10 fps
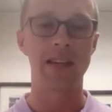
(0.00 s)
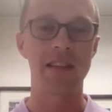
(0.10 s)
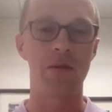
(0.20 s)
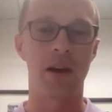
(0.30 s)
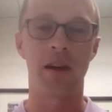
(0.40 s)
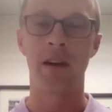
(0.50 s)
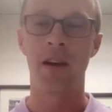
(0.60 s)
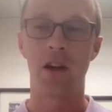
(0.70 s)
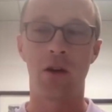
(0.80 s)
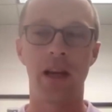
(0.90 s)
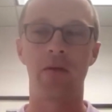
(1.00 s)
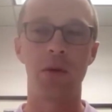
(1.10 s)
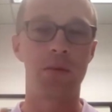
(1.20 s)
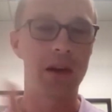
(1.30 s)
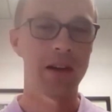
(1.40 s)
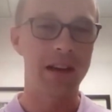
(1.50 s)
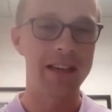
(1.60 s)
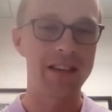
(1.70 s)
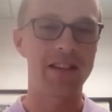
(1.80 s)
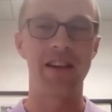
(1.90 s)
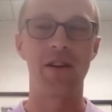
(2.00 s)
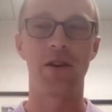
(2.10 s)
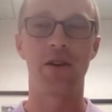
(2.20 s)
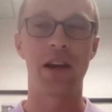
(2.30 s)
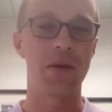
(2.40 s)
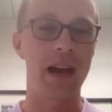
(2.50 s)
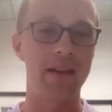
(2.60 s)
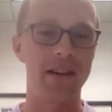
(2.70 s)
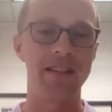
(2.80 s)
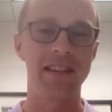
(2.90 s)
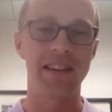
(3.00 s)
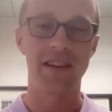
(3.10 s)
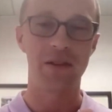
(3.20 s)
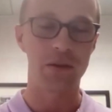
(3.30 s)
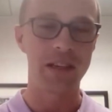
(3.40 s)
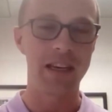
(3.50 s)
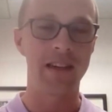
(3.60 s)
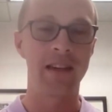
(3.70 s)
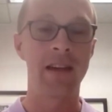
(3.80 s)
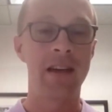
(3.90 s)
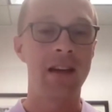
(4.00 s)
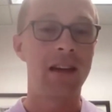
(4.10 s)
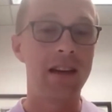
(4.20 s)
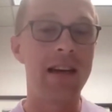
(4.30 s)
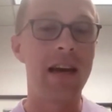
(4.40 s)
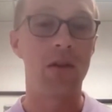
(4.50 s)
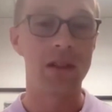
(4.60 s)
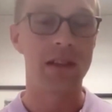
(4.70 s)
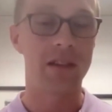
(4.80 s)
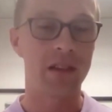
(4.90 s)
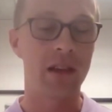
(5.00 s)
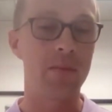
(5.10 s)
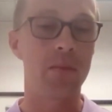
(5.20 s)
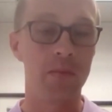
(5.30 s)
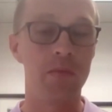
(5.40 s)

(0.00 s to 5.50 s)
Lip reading: antsy where, great, we put out a case study, or great, we have an idea or data. Now let's actually